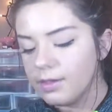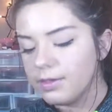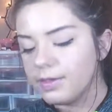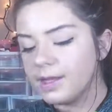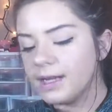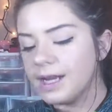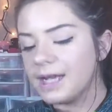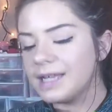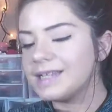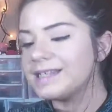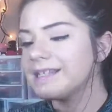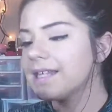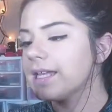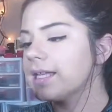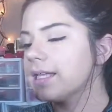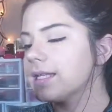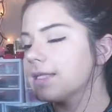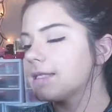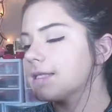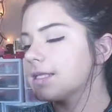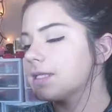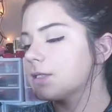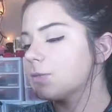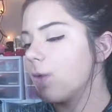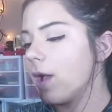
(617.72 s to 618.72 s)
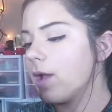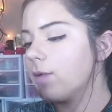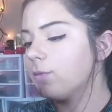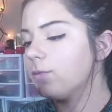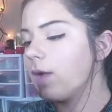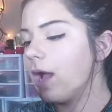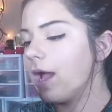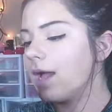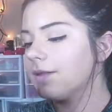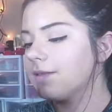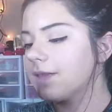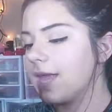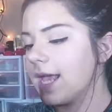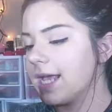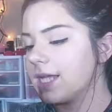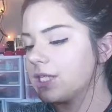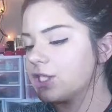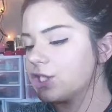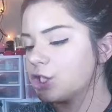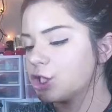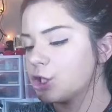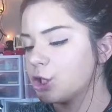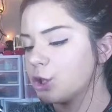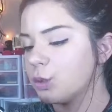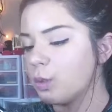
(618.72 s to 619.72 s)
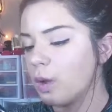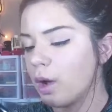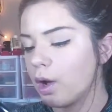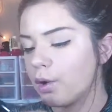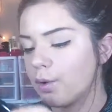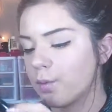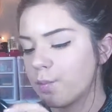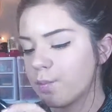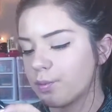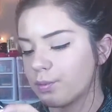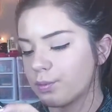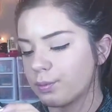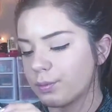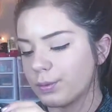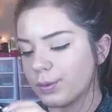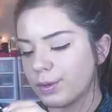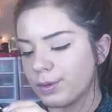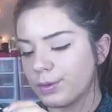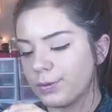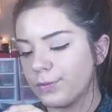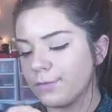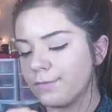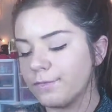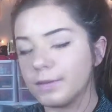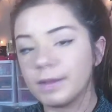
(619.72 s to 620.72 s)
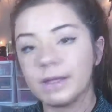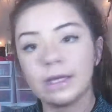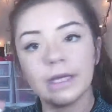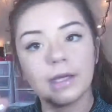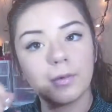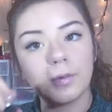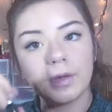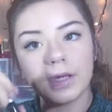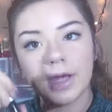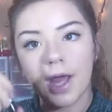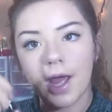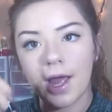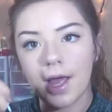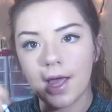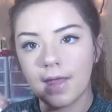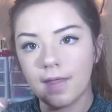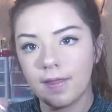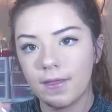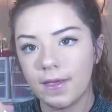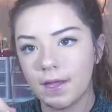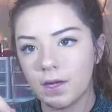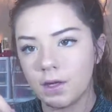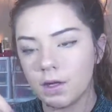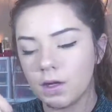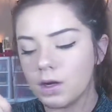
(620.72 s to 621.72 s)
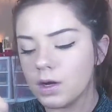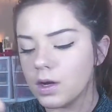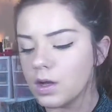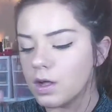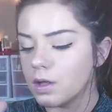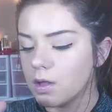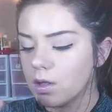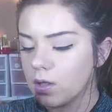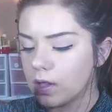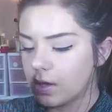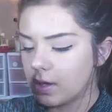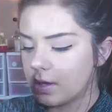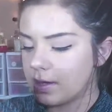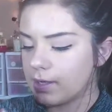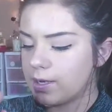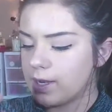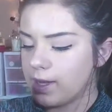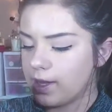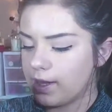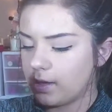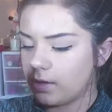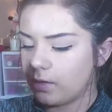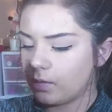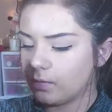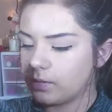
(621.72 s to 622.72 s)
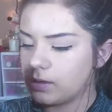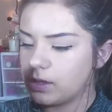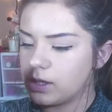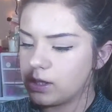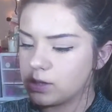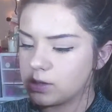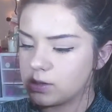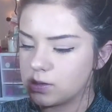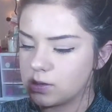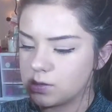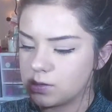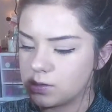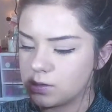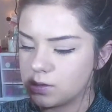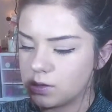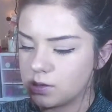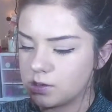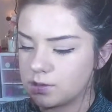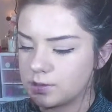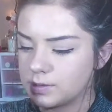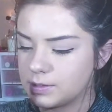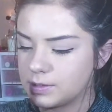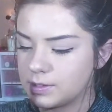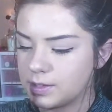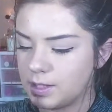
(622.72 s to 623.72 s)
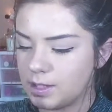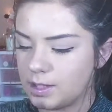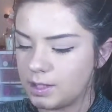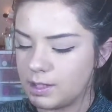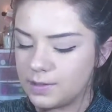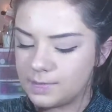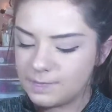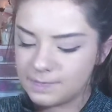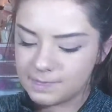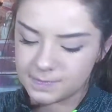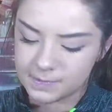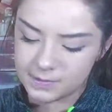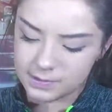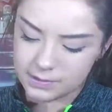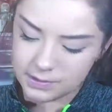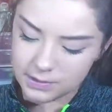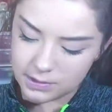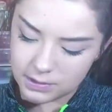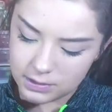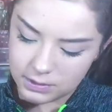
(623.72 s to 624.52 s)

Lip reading: The next thing is this Wet n Wild H2O Proof Liquid Eyeliner. Now, this seems...